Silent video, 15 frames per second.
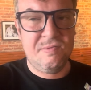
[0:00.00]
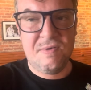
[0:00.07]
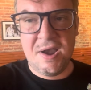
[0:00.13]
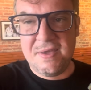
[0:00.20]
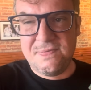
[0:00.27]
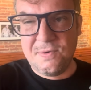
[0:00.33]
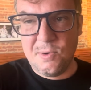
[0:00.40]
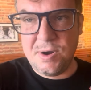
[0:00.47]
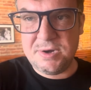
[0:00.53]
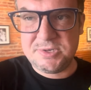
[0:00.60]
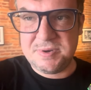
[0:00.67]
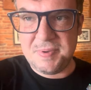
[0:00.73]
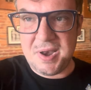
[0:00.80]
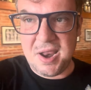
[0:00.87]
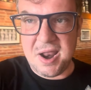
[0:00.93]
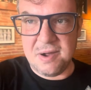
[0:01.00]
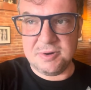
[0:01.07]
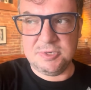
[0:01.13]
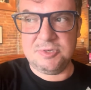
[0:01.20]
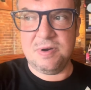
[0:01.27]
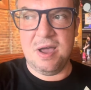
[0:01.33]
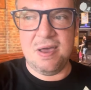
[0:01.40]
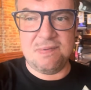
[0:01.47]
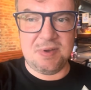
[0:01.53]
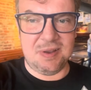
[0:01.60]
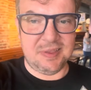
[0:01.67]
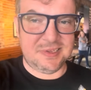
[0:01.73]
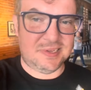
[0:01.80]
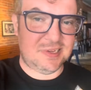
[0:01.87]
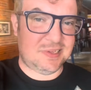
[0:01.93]
Ready for it, should be an 8-hour drive.
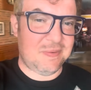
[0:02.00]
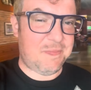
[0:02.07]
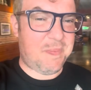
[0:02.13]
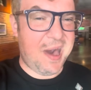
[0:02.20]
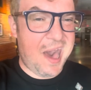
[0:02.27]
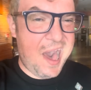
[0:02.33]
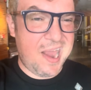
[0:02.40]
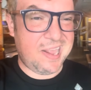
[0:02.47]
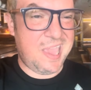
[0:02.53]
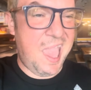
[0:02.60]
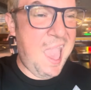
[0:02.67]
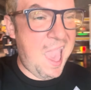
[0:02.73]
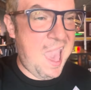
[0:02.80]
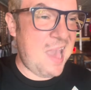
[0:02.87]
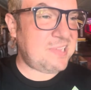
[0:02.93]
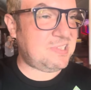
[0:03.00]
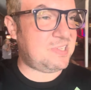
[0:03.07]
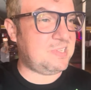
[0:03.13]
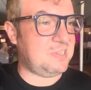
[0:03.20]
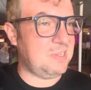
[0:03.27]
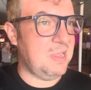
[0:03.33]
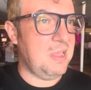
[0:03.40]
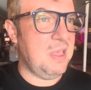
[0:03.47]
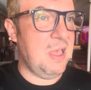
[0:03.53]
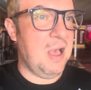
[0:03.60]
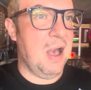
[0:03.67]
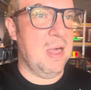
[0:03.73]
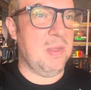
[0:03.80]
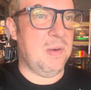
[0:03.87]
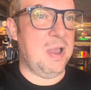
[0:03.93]
Gonna listen to some podcasts
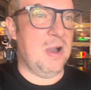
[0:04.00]
on the way